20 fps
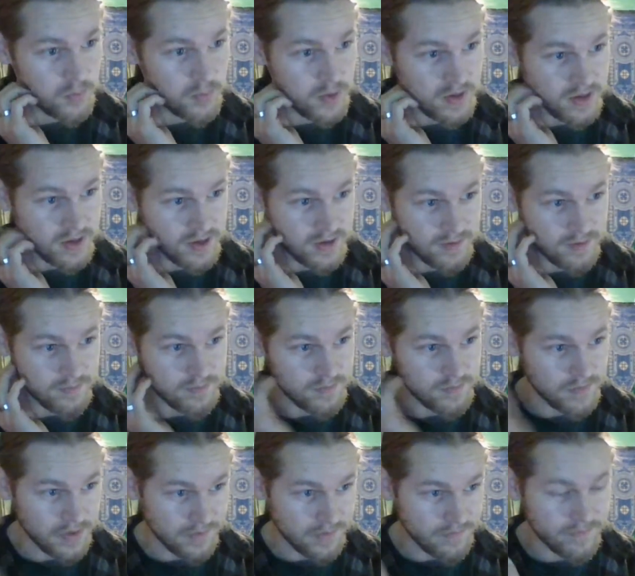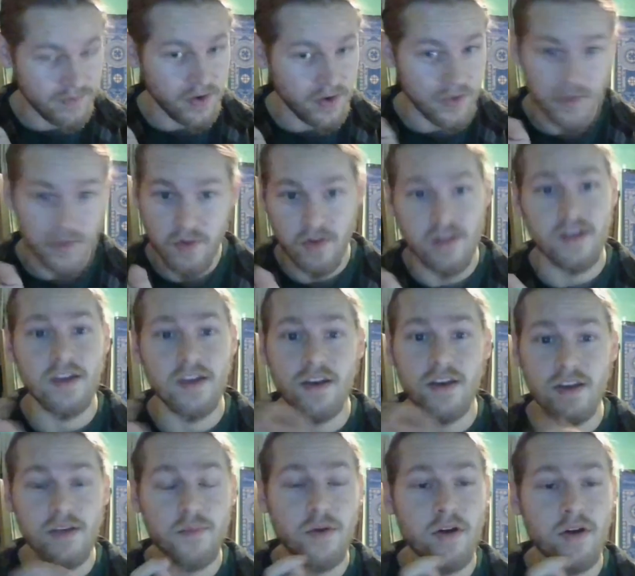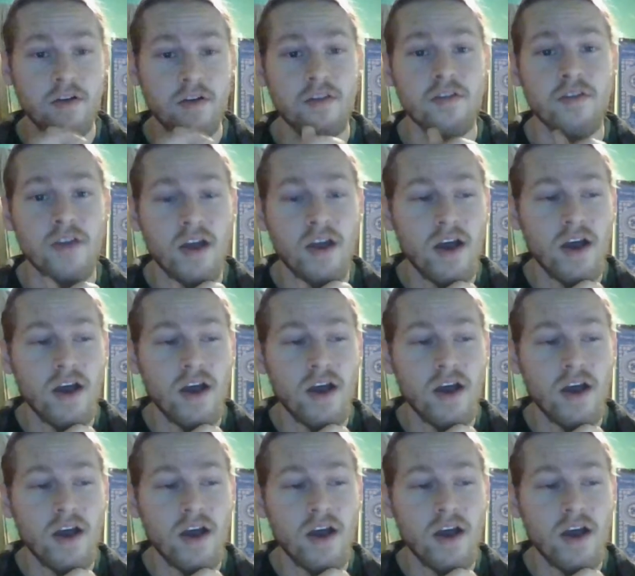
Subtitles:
reading my father's D&D books,